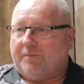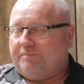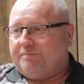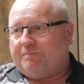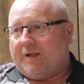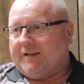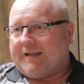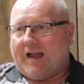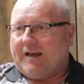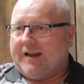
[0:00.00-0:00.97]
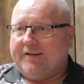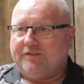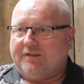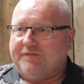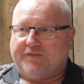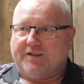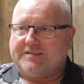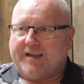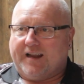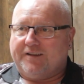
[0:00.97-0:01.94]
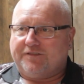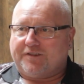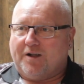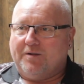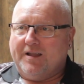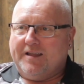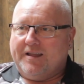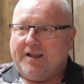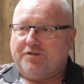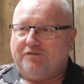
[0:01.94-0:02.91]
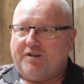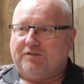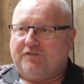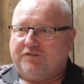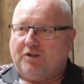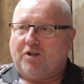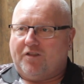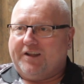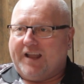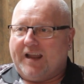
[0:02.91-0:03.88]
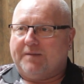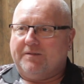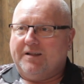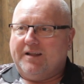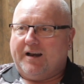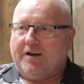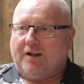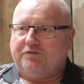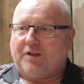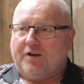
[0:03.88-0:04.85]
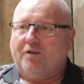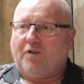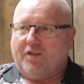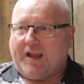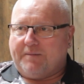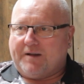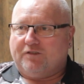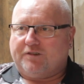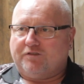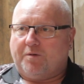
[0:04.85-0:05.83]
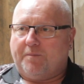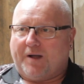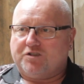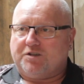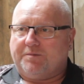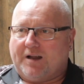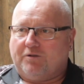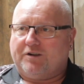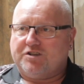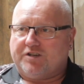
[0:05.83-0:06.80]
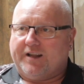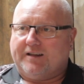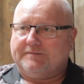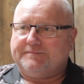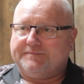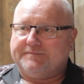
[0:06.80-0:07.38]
I played Kyle Anderson, Phil Taylor, so it just knows I've still got the game. And I know I've got the game now, because it's coming back to me now gradually again.